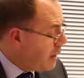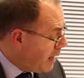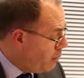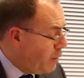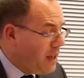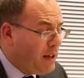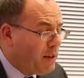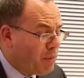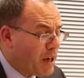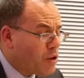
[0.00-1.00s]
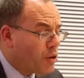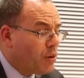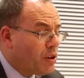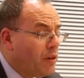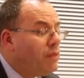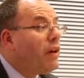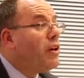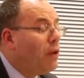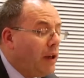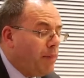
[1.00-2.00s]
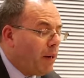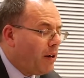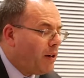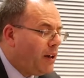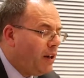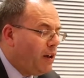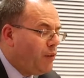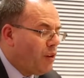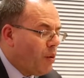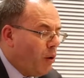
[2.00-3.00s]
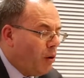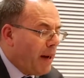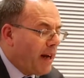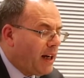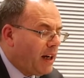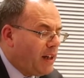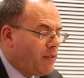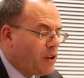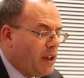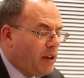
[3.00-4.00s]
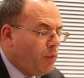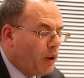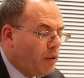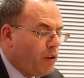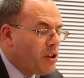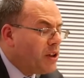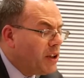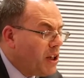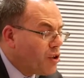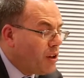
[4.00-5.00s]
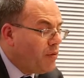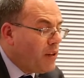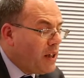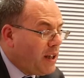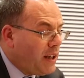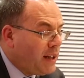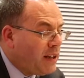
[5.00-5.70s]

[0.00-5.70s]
And Prudential was a very early partner for the World Bank IFC in one recent initiative, the